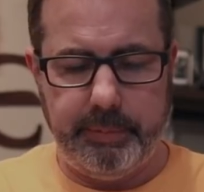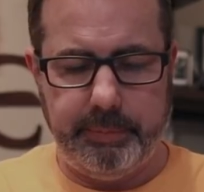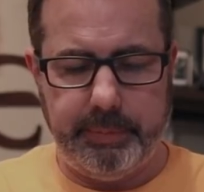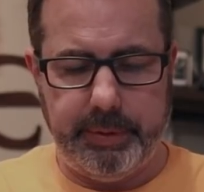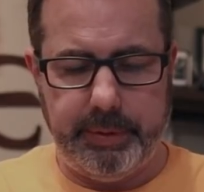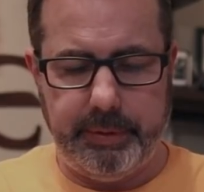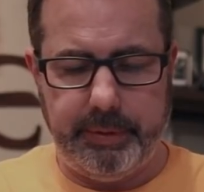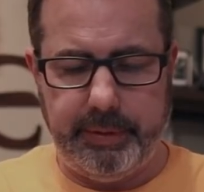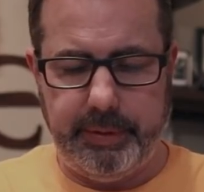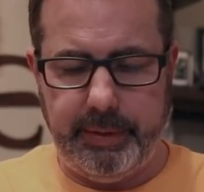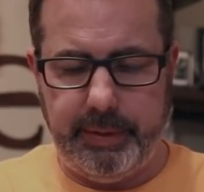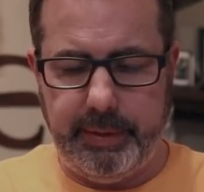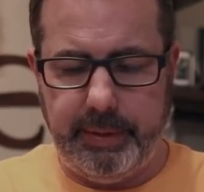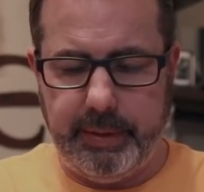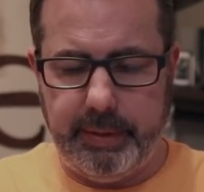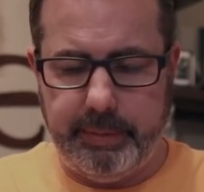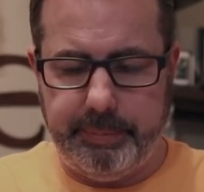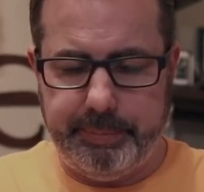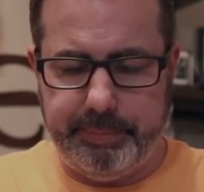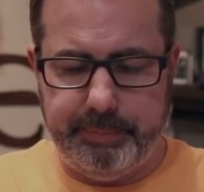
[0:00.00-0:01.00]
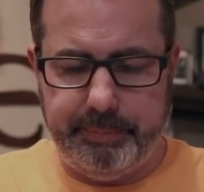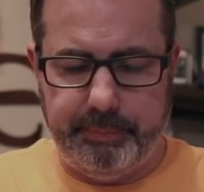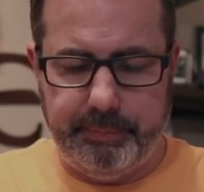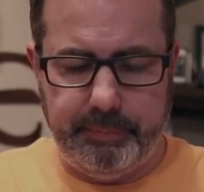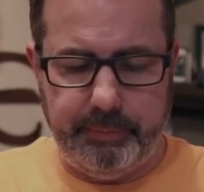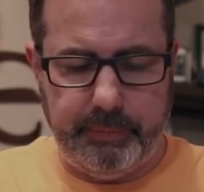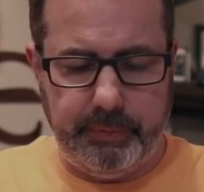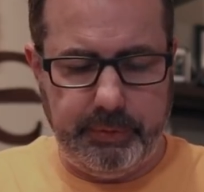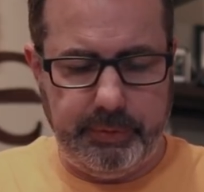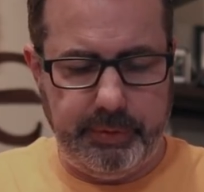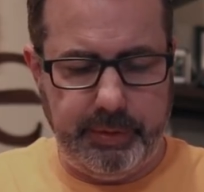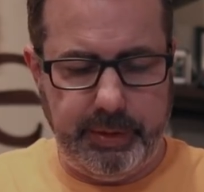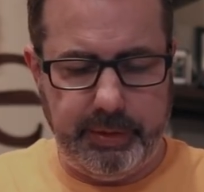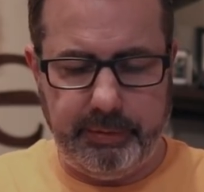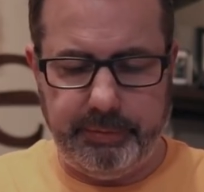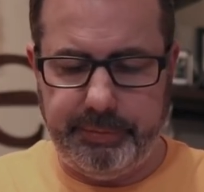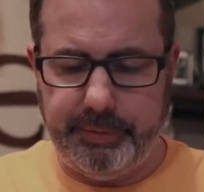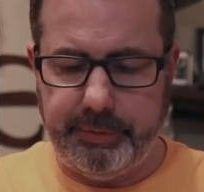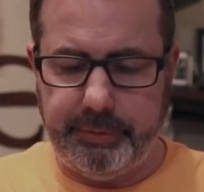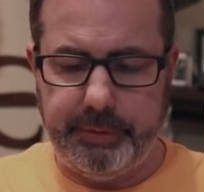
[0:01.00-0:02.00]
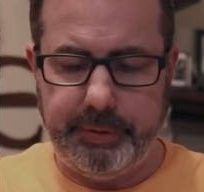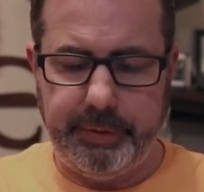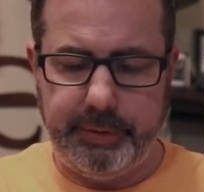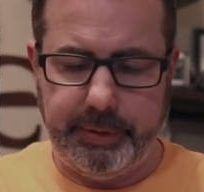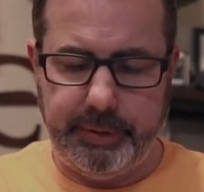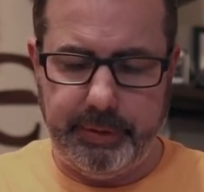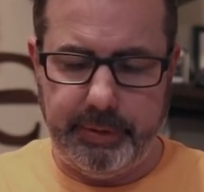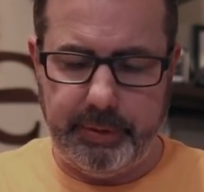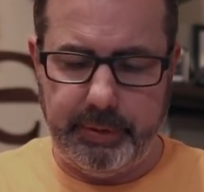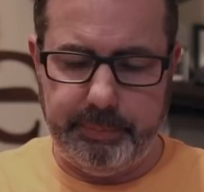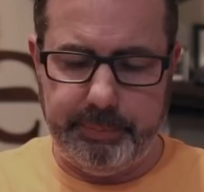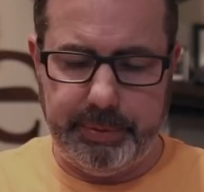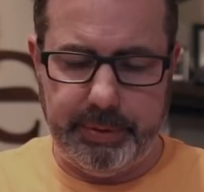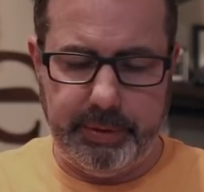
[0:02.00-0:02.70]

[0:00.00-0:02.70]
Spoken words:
But the sticks feel really good.